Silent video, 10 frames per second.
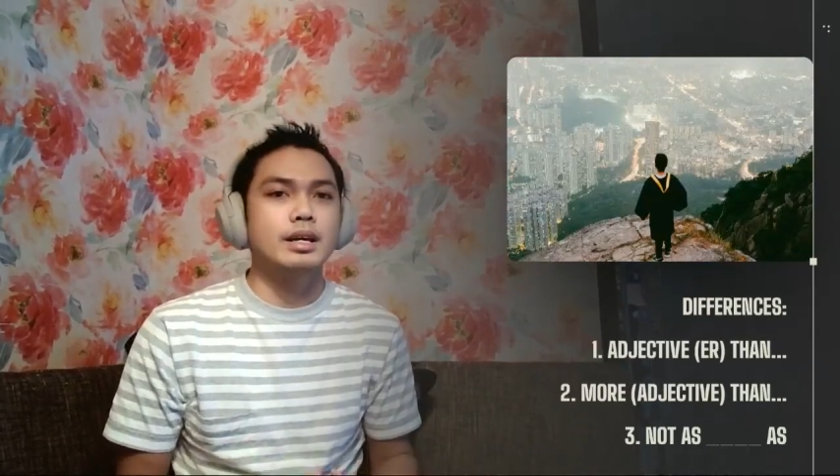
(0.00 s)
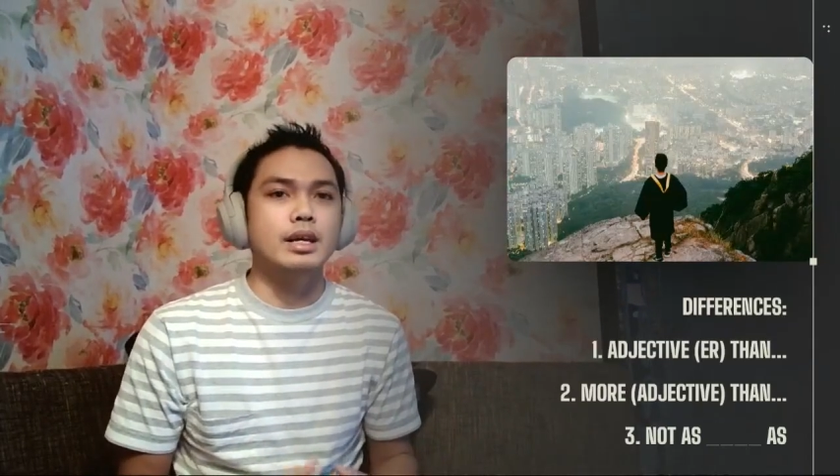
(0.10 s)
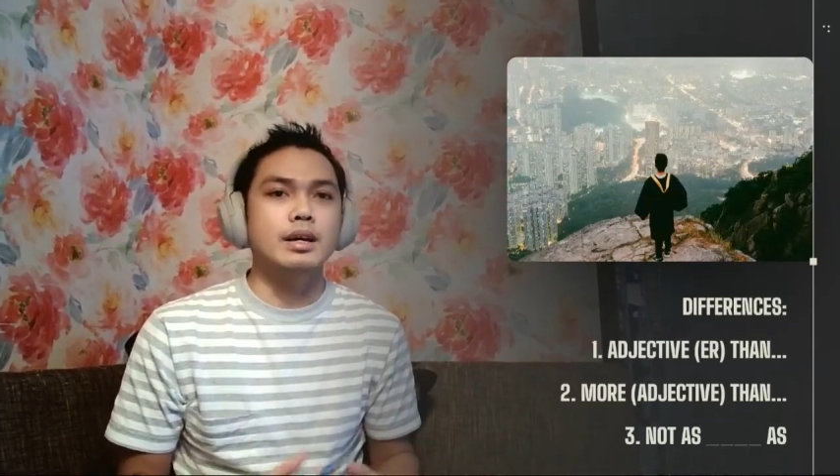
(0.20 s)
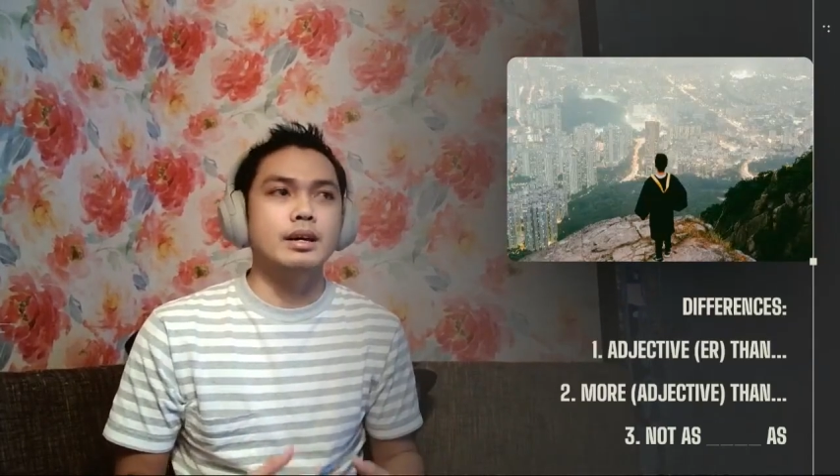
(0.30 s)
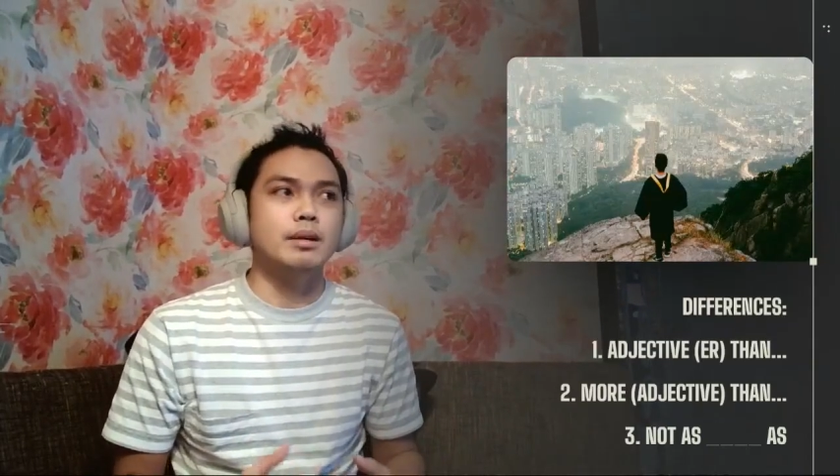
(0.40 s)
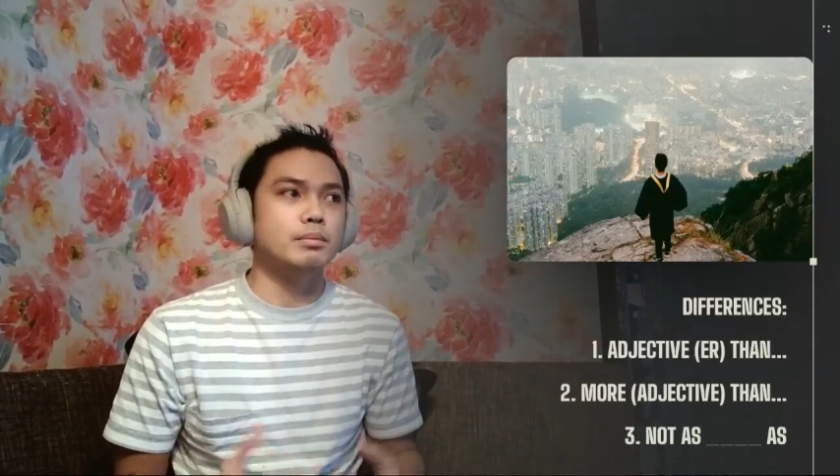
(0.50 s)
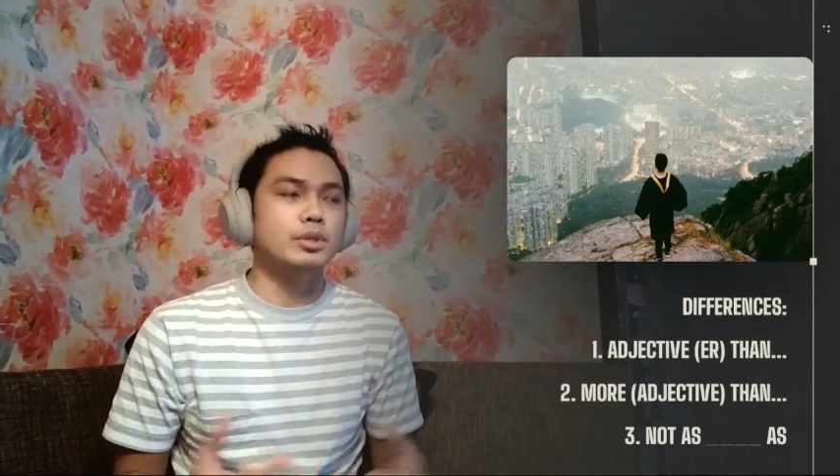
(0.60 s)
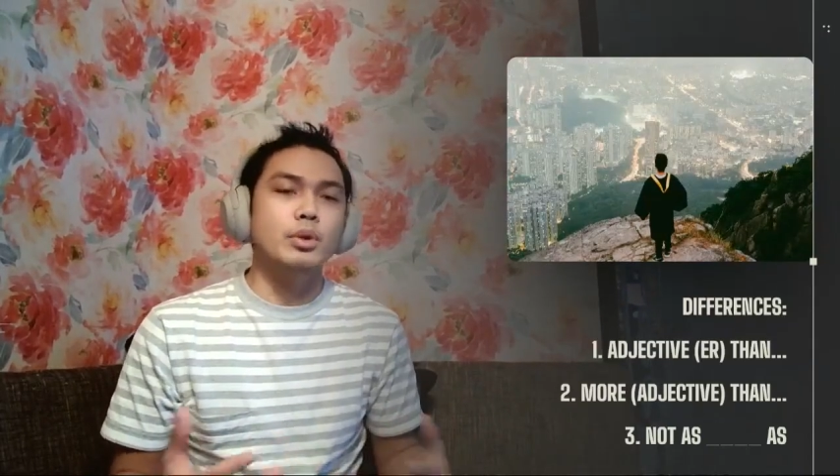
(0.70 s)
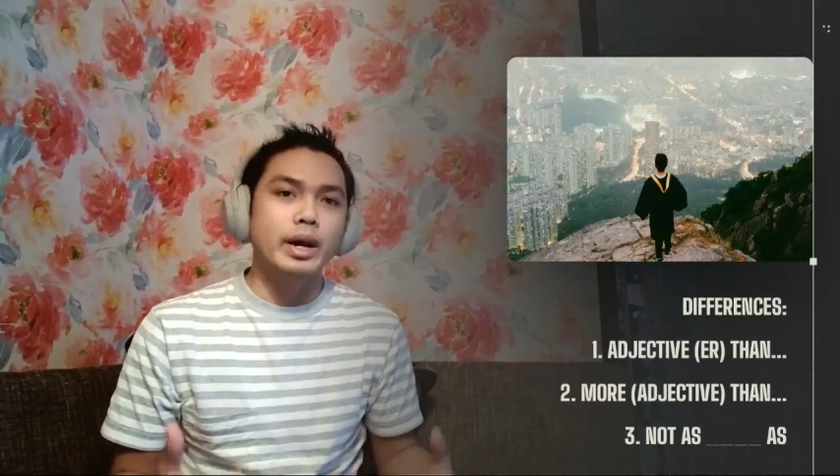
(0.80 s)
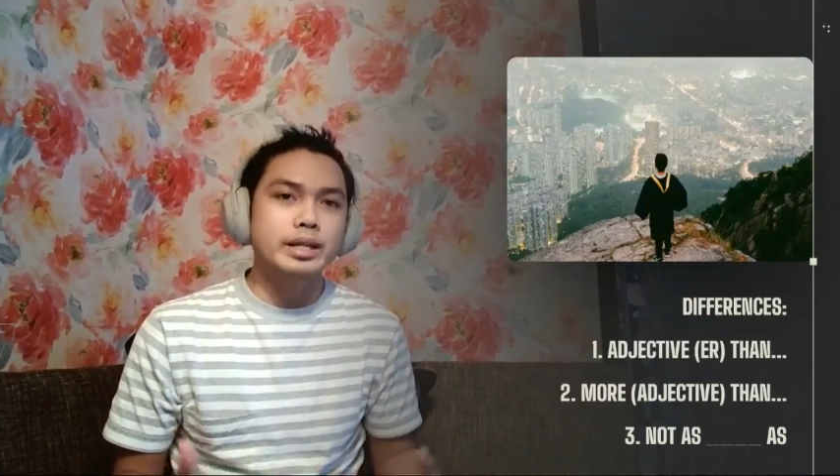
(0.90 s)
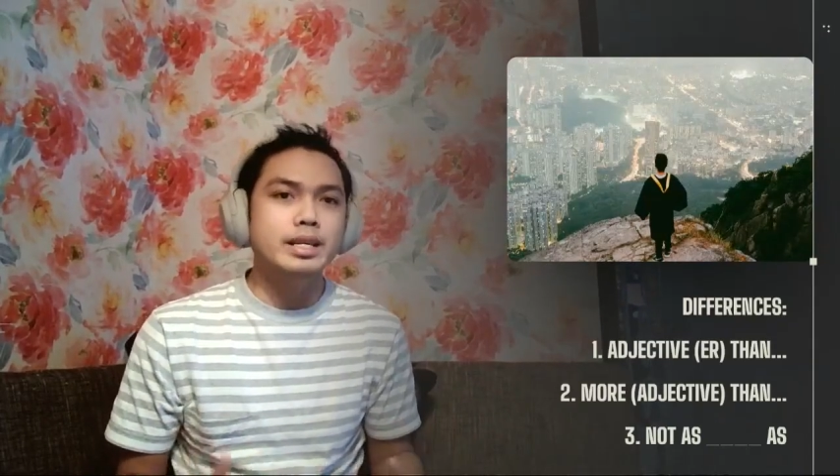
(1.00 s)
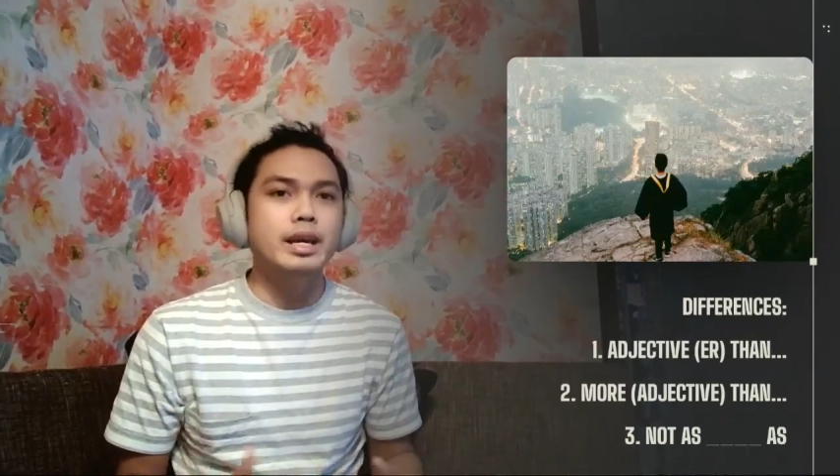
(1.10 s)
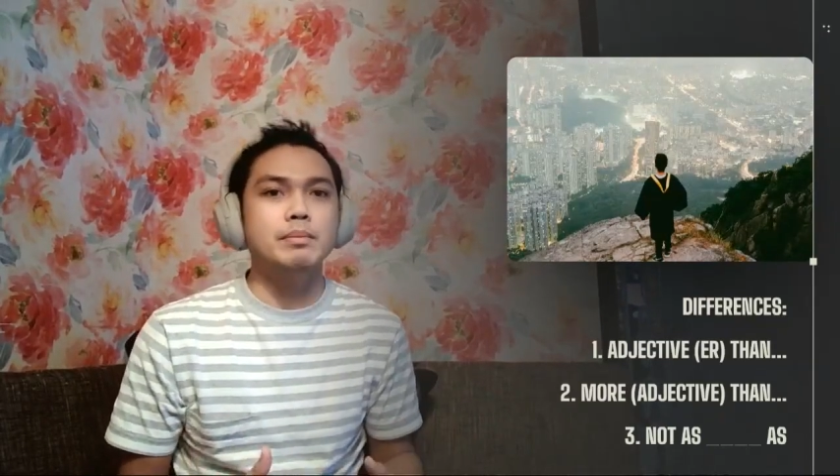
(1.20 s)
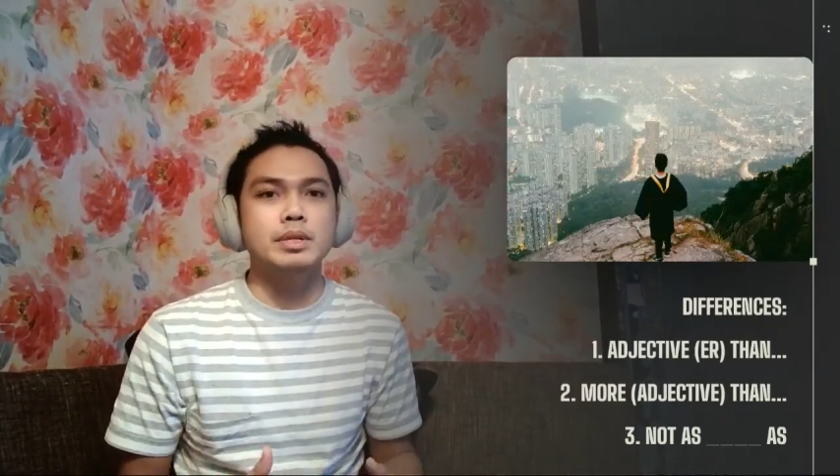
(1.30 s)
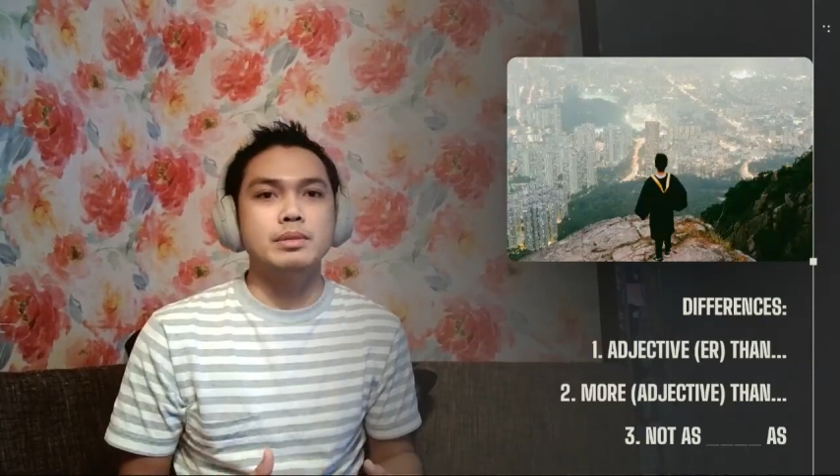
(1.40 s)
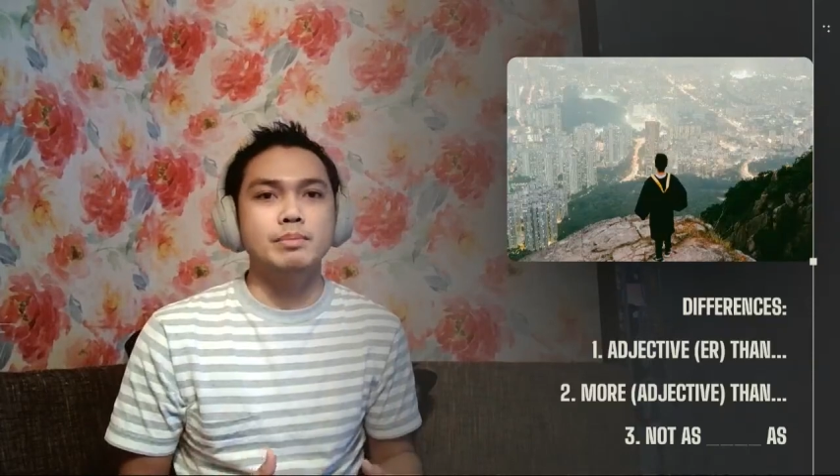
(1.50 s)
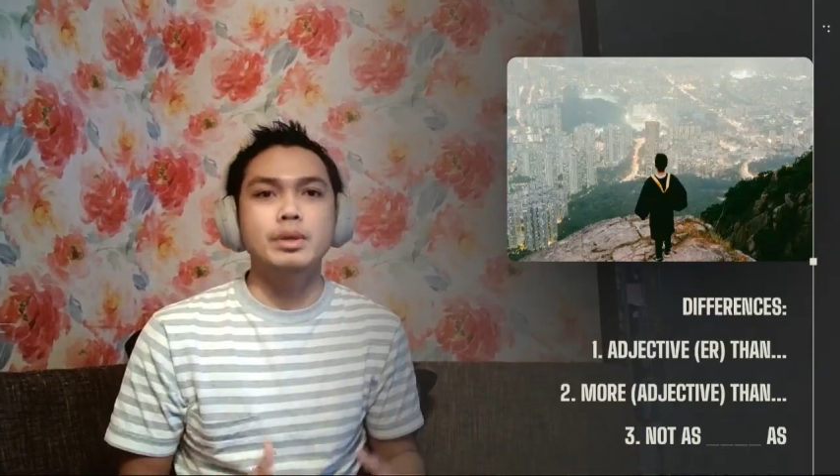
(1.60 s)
UITM is